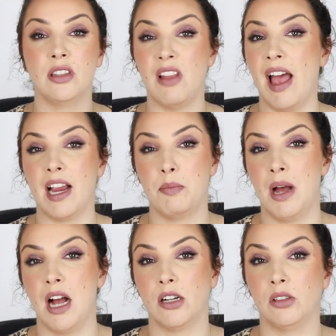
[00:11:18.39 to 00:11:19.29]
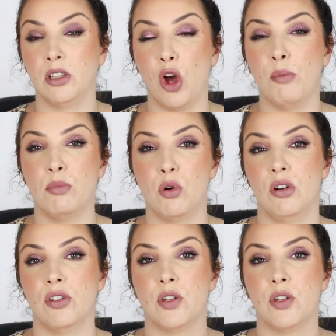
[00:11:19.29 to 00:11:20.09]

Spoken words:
like Parker a lot more.